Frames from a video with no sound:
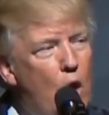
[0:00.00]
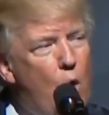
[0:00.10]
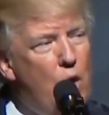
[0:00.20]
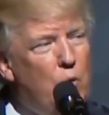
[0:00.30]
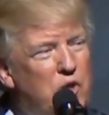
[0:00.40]

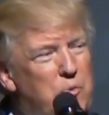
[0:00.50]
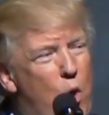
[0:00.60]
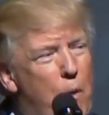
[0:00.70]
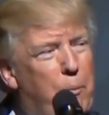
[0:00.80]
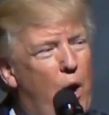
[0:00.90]
No one was
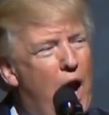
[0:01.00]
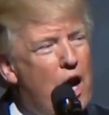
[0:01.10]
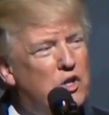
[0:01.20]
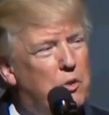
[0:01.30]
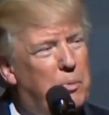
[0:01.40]
more
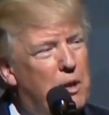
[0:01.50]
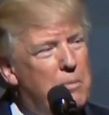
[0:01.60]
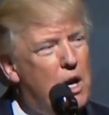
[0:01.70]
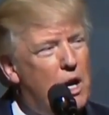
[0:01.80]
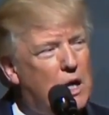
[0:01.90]
proud to be
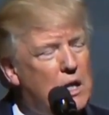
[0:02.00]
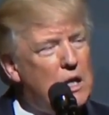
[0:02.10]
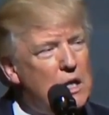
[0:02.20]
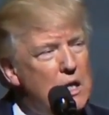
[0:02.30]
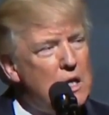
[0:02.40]

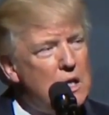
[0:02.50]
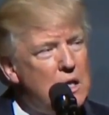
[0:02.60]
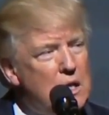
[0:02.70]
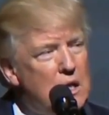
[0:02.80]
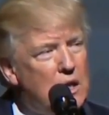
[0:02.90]
American
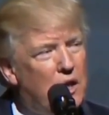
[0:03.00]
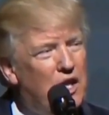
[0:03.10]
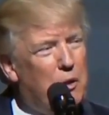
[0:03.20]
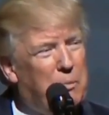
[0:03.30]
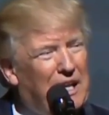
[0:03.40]

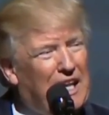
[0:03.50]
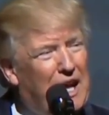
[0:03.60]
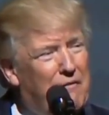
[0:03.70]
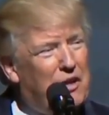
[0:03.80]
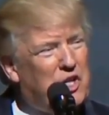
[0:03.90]
than the
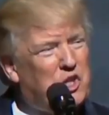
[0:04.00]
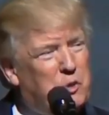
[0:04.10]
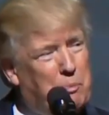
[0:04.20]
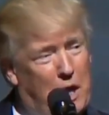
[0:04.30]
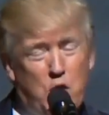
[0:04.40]
beloved
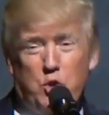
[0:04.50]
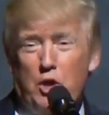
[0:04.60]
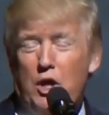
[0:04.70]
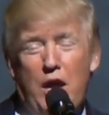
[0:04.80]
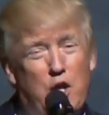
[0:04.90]

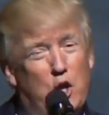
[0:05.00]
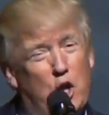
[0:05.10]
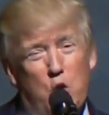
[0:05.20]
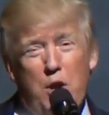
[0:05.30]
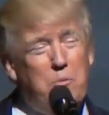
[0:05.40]
patriot, and you
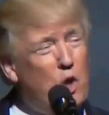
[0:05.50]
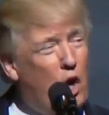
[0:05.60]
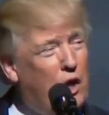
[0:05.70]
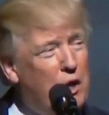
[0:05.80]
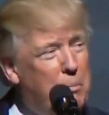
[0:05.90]
know who I'm
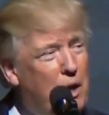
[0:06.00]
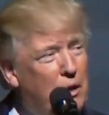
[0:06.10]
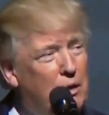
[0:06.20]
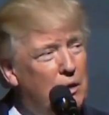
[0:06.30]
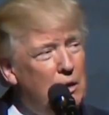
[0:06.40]
talking
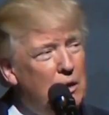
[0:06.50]
about.